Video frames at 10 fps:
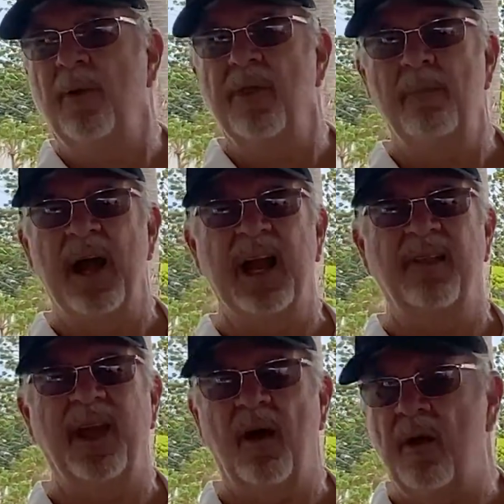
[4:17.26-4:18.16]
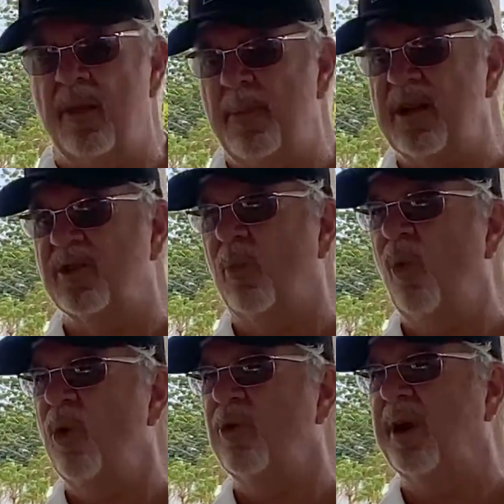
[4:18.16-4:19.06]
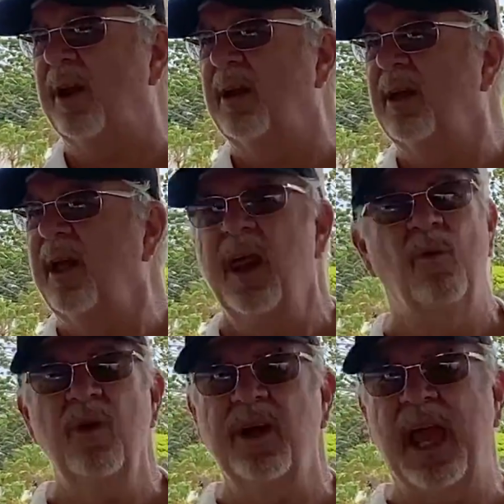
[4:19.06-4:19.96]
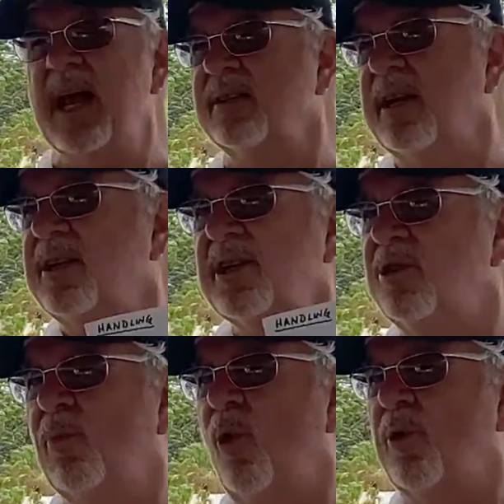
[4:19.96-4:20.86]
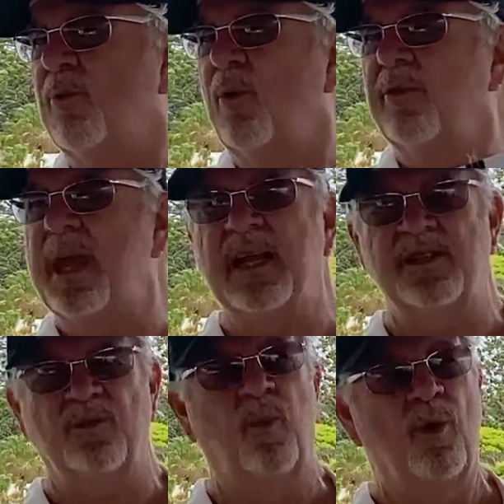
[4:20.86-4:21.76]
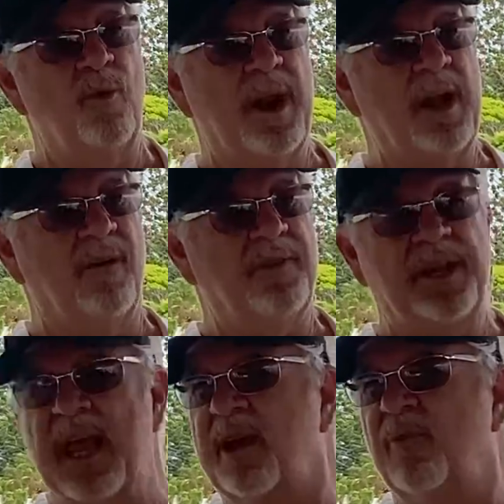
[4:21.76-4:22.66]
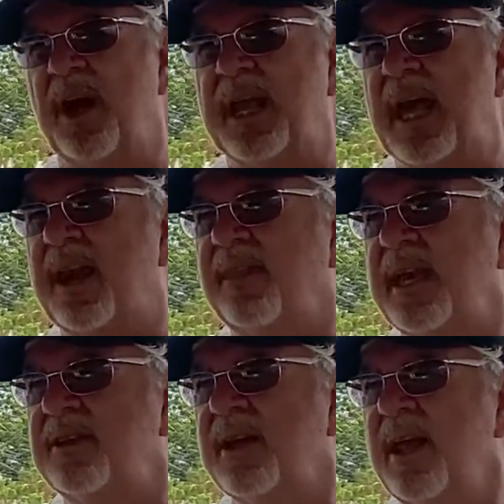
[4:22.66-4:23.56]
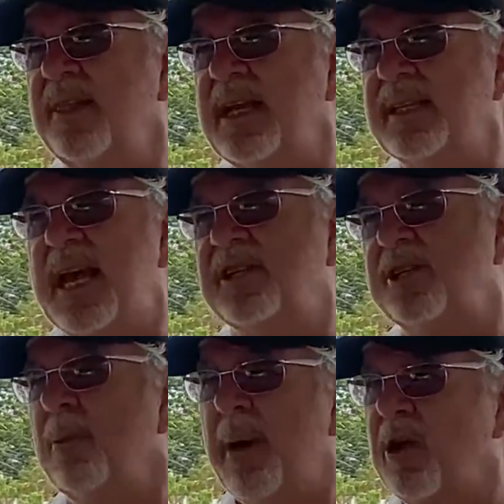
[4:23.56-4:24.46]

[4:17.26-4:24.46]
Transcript: the bung out and think, oh, the boat's got water in it, and it really hasn't. It's just the excess water running off the deck and running out of these hatches. Your boat